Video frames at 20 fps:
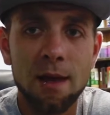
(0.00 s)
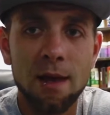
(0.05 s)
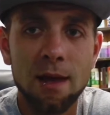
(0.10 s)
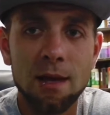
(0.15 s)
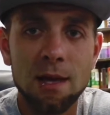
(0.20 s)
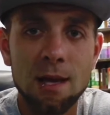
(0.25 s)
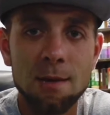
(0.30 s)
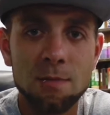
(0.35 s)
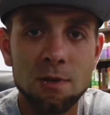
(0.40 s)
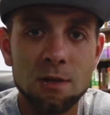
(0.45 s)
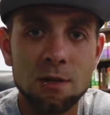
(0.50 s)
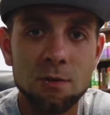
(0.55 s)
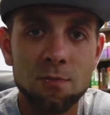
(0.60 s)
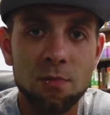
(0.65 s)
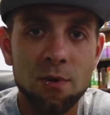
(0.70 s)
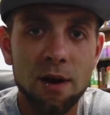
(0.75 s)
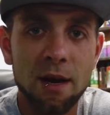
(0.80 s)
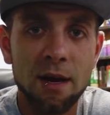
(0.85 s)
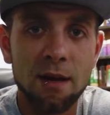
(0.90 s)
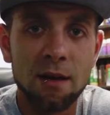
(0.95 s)
and keeps it
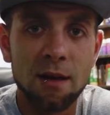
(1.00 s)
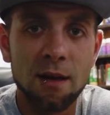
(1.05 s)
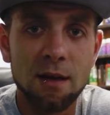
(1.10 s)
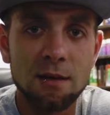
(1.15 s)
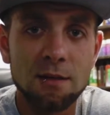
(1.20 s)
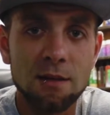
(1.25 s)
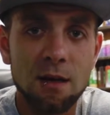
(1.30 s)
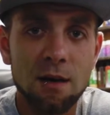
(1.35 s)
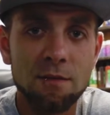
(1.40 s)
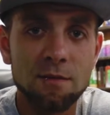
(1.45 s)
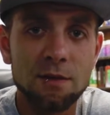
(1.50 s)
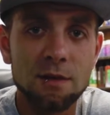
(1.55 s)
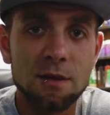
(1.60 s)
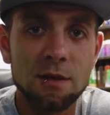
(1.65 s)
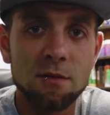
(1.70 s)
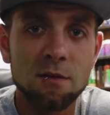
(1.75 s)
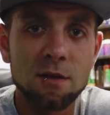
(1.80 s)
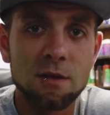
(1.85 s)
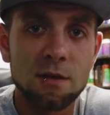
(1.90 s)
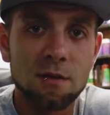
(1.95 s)
spraying nice.
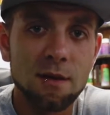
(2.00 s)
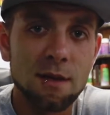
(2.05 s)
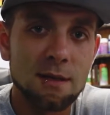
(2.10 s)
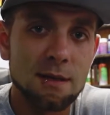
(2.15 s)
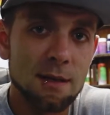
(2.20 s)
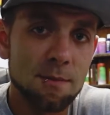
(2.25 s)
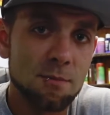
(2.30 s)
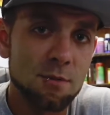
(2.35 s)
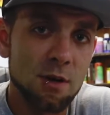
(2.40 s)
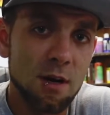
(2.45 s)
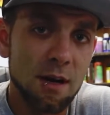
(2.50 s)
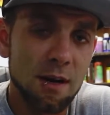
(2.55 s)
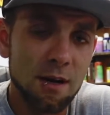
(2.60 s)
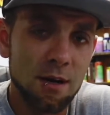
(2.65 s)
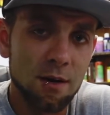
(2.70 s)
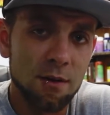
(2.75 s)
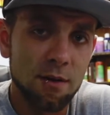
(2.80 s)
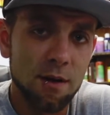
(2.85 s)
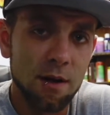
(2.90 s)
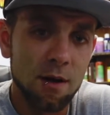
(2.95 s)
Obviously you can still get tip dry
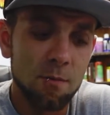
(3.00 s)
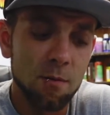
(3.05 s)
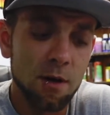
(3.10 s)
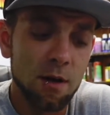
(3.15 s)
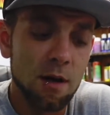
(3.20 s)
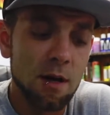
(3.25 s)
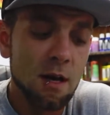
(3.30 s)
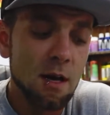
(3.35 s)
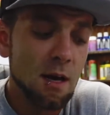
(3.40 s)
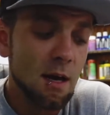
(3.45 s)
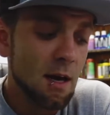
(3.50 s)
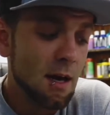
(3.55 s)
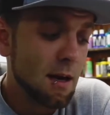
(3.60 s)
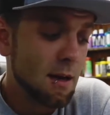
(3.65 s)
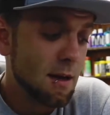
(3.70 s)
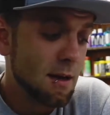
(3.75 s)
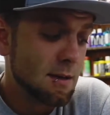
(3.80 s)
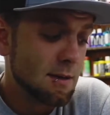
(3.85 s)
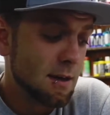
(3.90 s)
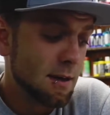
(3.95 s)
here and there, but
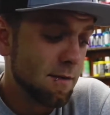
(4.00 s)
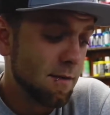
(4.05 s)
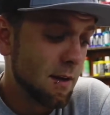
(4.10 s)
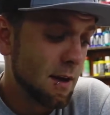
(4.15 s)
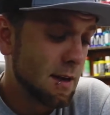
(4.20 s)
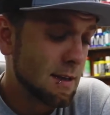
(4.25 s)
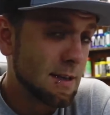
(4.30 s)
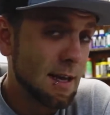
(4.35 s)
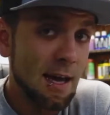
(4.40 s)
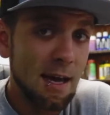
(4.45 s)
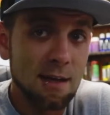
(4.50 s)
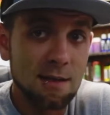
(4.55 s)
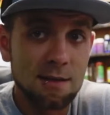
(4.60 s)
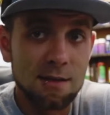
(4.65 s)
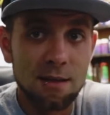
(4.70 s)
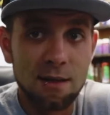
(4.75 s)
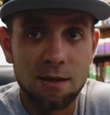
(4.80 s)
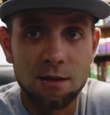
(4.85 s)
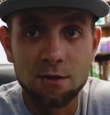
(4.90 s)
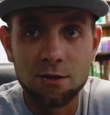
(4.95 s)
it does a
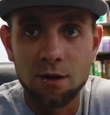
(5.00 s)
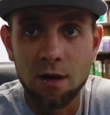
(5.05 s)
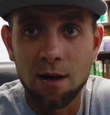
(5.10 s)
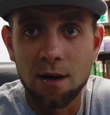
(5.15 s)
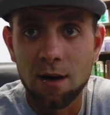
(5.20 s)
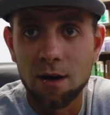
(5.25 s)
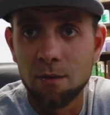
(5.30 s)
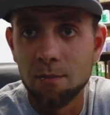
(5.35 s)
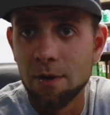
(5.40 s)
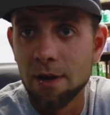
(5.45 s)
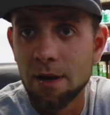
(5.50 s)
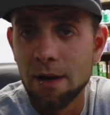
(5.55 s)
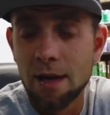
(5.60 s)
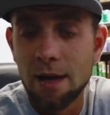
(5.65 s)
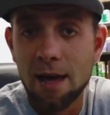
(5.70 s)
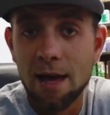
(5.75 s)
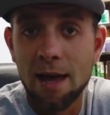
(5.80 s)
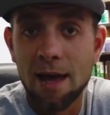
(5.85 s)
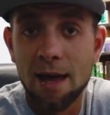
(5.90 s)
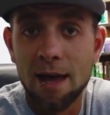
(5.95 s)
fantastic job
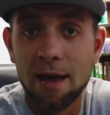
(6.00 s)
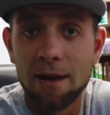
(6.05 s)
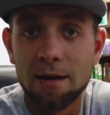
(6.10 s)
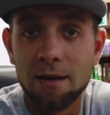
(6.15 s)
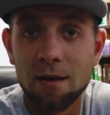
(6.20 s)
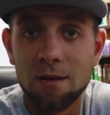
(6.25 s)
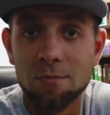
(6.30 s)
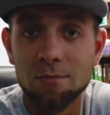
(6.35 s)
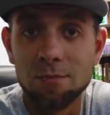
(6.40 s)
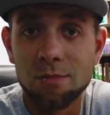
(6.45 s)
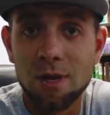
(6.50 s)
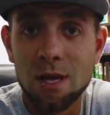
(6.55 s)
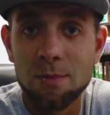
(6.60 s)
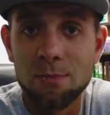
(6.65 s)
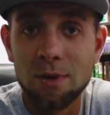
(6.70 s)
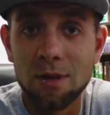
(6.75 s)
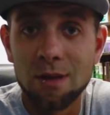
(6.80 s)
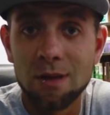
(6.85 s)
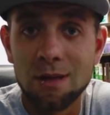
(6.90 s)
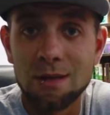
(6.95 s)
at
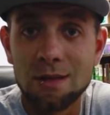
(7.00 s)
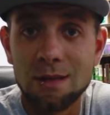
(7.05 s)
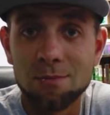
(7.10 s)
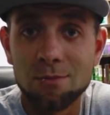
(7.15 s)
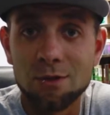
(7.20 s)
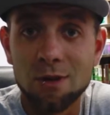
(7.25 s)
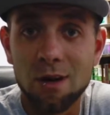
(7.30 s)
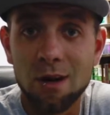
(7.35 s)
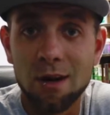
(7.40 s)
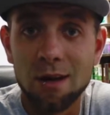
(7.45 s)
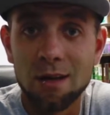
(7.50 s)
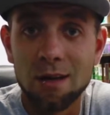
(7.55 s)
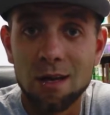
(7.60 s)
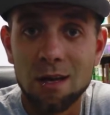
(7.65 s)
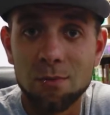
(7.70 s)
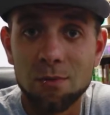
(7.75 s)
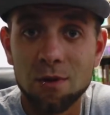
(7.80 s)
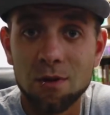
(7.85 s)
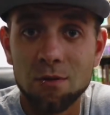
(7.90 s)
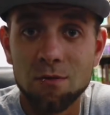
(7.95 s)
keeping the tip dry and
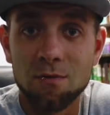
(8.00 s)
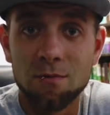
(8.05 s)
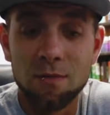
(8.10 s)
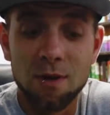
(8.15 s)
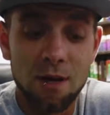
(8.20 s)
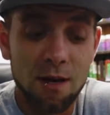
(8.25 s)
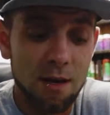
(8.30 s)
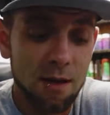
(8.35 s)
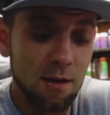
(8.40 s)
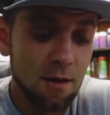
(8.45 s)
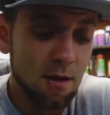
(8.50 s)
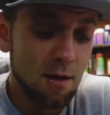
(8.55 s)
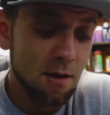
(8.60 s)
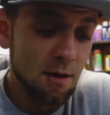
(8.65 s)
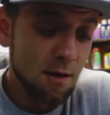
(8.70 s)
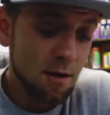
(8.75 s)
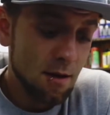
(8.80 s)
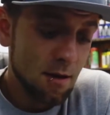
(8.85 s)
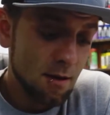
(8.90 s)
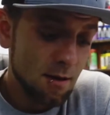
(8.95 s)
keeping you from getting
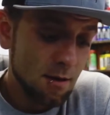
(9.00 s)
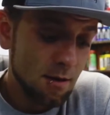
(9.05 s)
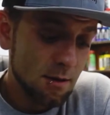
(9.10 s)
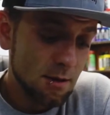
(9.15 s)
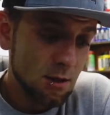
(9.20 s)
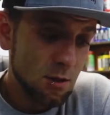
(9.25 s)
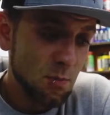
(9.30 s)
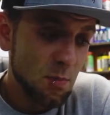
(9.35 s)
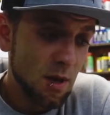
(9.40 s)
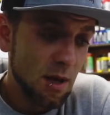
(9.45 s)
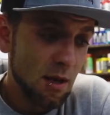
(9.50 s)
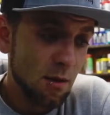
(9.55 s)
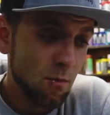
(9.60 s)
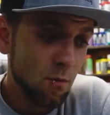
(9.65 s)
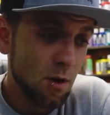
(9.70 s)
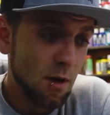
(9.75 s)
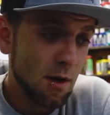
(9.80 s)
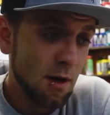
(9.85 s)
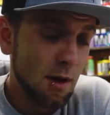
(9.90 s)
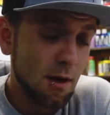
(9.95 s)
spit and
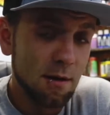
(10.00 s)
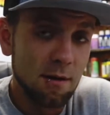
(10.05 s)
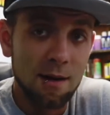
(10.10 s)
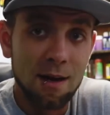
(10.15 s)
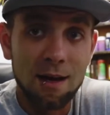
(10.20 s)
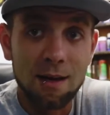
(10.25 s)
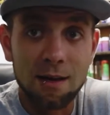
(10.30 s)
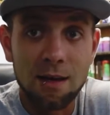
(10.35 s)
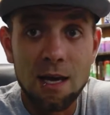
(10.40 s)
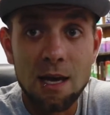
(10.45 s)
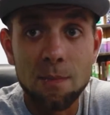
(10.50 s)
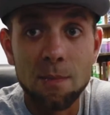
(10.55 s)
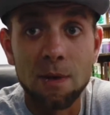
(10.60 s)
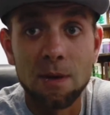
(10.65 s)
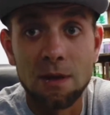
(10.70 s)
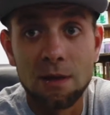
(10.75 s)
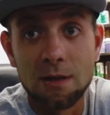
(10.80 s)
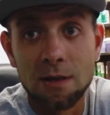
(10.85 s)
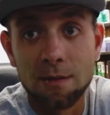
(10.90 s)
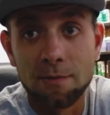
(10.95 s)
whatnot. Not
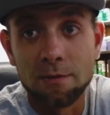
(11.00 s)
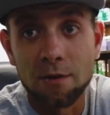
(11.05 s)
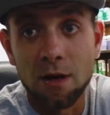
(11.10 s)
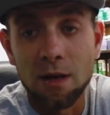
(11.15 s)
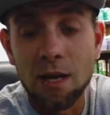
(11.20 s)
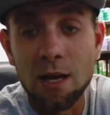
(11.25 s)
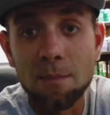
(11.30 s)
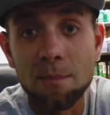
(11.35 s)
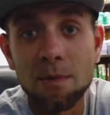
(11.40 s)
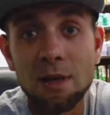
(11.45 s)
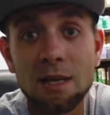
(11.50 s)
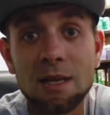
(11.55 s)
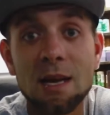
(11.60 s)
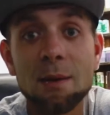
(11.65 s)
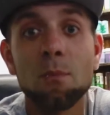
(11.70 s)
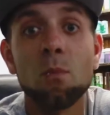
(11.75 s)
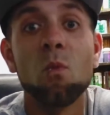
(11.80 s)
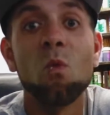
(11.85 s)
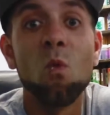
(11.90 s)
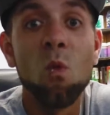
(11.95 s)
keeping the tip dry, keeping the
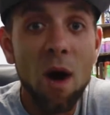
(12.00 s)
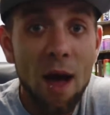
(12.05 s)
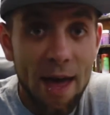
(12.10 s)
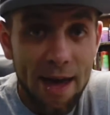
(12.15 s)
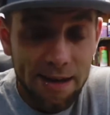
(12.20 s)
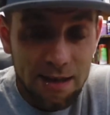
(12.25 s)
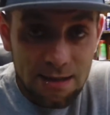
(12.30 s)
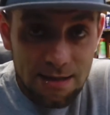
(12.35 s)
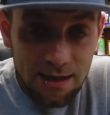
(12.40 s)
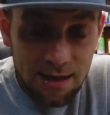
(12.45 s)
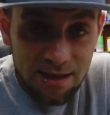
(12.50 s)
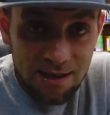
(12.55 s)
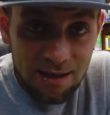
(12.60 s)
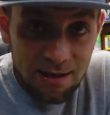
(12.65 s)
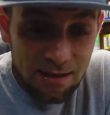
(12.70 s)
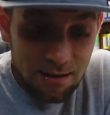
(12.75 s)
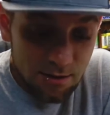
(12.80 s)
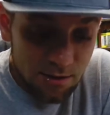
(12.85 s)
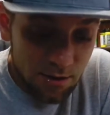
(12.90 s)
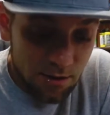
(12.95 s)
tip wet
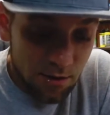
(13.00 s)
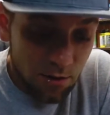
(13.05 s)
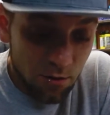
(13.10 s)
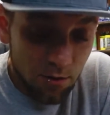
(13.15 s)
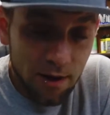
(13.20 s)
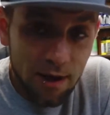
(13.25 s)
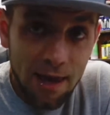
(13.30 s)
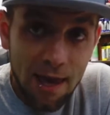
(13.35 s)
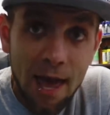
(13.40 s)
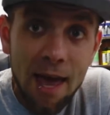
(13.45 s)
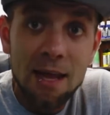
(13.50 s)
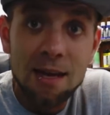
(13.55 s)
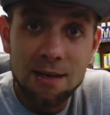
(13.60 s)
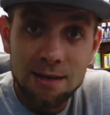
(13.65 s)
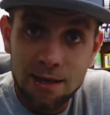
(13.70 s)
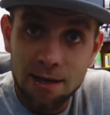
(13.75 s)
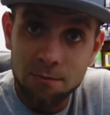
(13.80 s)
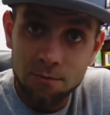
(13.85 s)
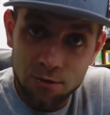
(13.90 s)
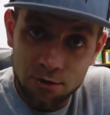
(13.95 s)
so you don't get
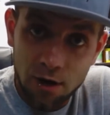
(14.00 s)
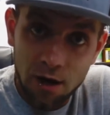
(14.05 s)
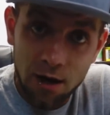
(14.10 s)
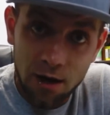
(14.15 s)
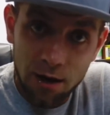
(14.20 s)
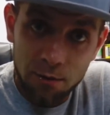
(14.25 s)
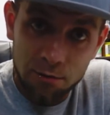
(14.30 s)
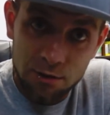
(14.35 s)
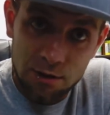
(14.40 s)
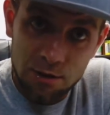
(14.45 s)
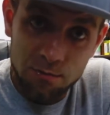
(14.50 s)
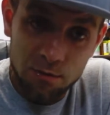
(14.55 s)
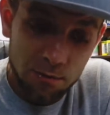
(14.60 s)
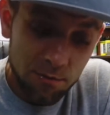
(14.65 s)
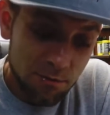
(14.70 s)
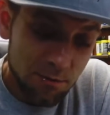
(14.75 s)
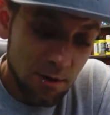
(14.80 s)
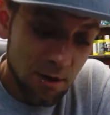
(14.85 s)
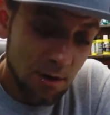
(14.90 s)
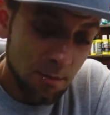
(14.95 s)
tip dry, which is what
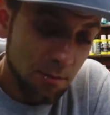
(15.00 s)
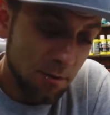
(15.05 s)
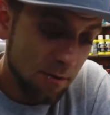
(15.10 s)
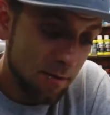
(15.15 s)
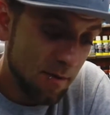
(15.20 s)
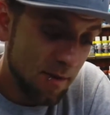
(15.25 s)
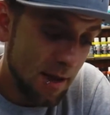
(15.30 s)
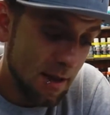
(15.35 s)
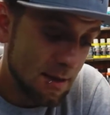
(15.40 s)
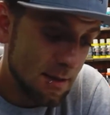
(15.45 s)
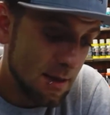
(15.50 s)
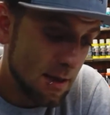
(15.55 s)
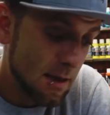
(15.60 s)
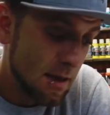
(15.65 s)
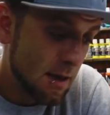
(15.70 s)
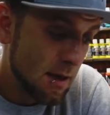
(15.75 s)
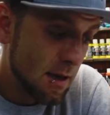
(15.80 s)
we're trying to prevent.